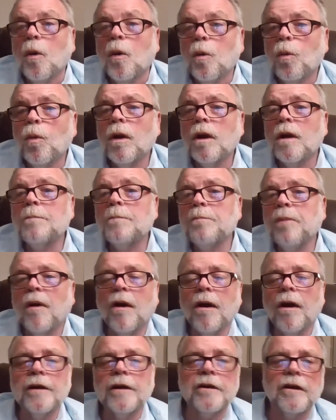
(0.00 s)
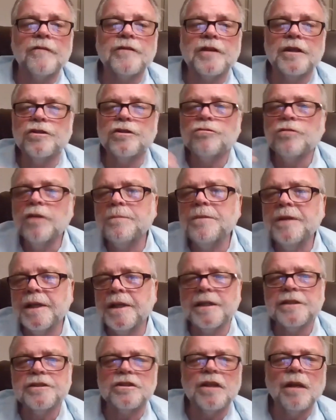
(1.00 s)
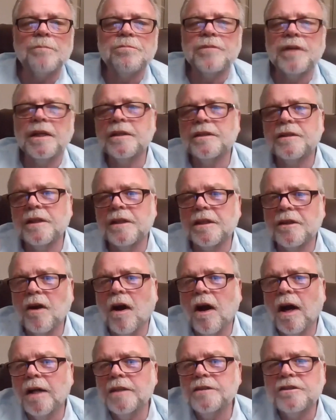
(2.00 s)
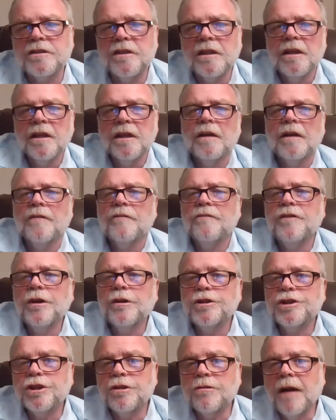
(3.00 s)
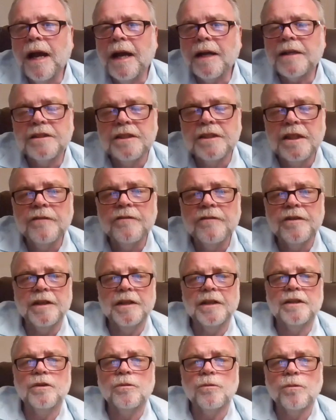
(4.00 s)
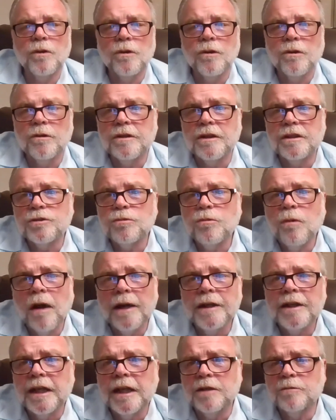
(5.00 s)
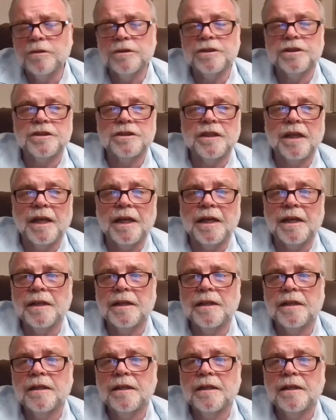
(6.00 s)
We're part of contributing something to God's future activity in the world, as Whitehead would say.